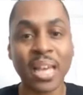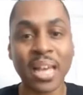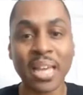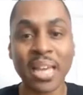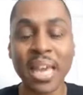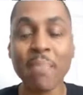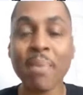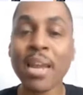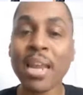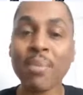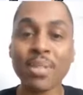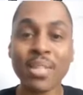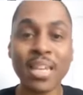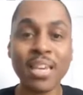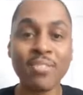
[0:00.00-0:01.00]
Again, my name
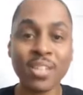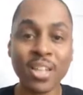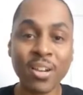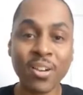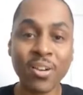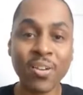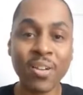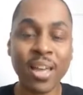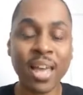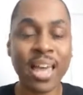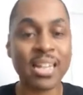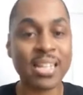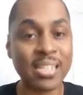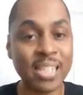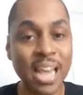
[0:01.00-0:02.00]
is Steve Tucker,
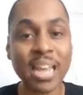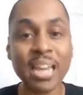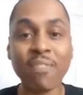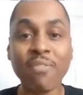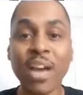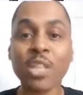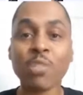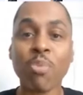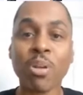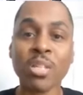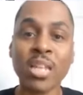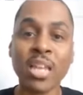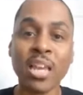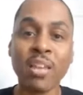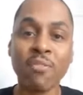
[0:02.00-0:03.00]
Executive Vice
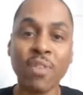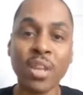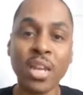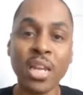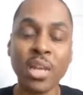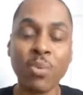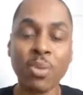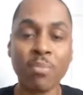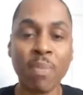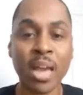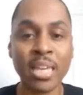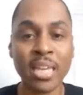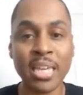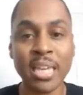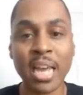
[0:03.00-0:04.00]
President Infinity with My
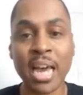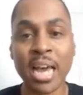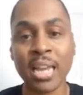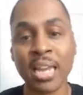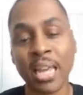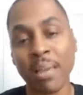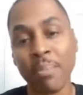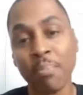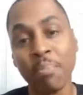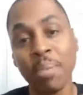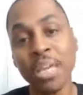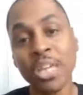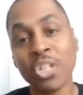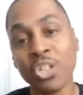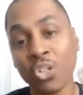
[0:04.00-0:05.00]
Econ, and be